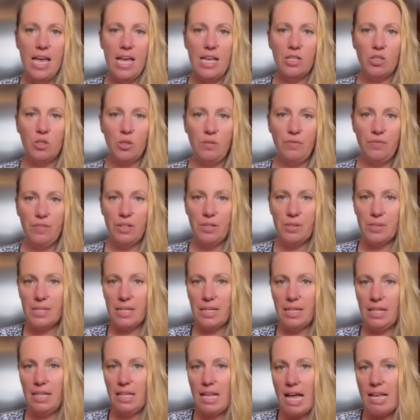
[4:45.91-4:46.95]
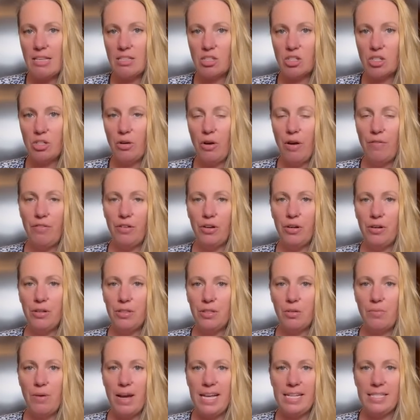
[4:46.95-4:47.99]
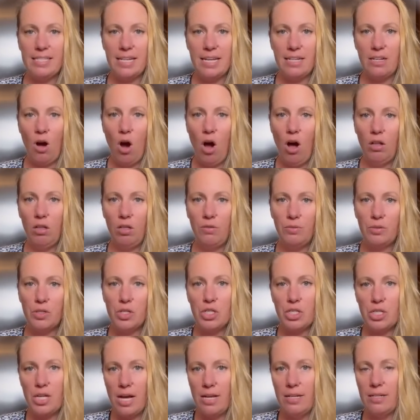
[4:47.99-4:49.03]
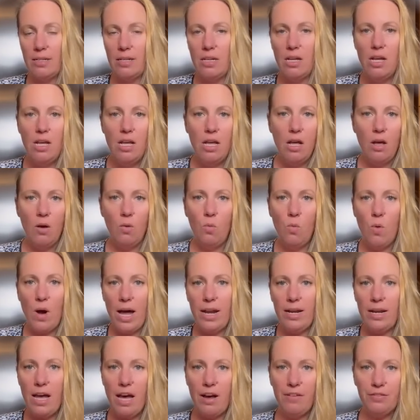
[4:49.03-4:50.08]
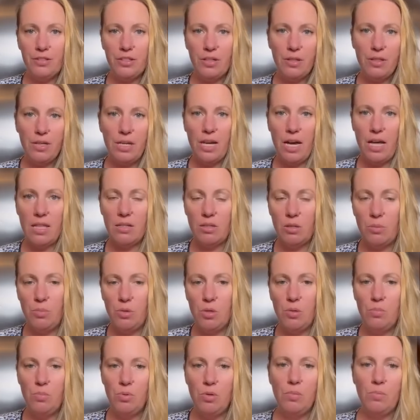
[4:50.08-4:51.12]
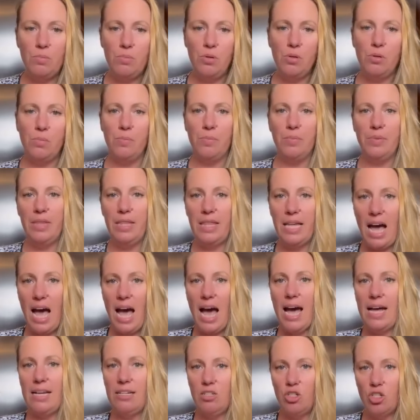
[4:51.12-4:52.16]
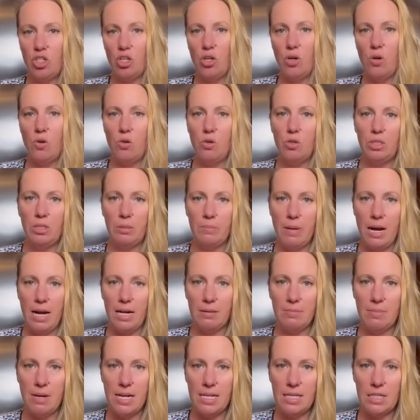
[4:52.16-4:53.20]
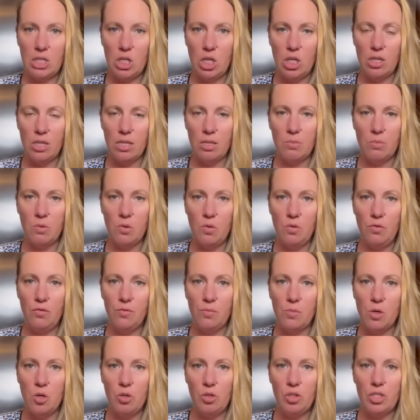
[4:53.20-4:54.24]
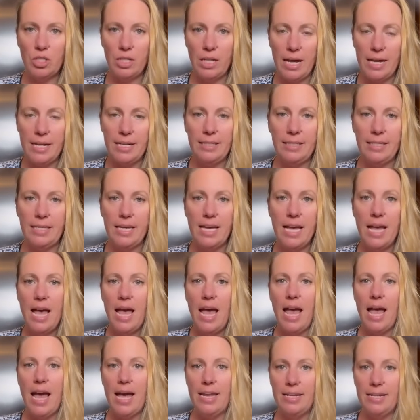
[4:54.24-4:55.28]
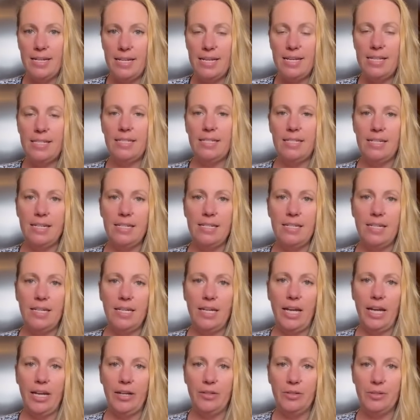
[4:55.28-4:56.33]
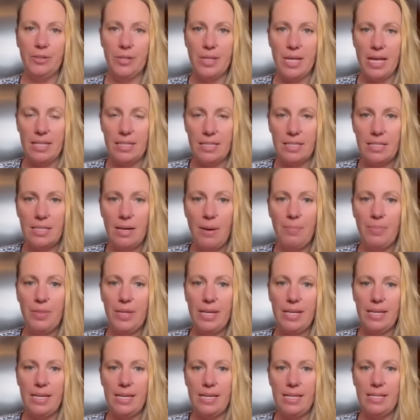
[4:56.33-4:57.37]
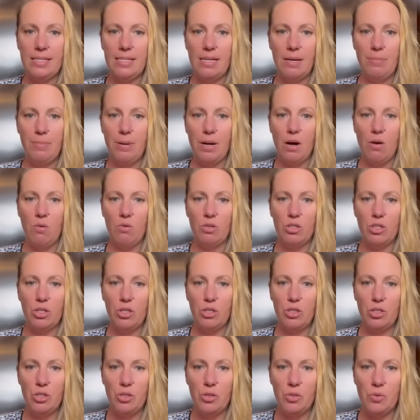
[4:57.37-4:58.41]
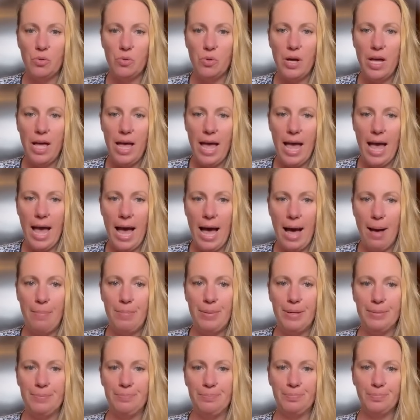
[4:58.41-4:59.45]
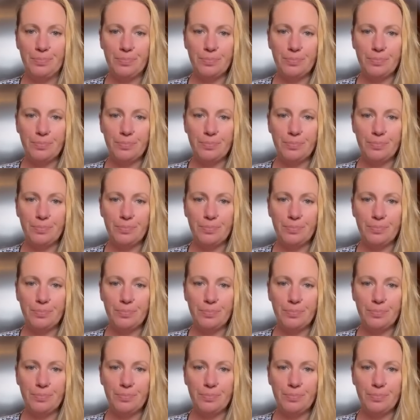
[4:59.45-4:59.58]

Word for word: So if there's a cluster of earthquakes that all of a sudden one after the other, boom, boom, boom. That shows magma's on the move most likely, and it is an indicator that something is about to happen.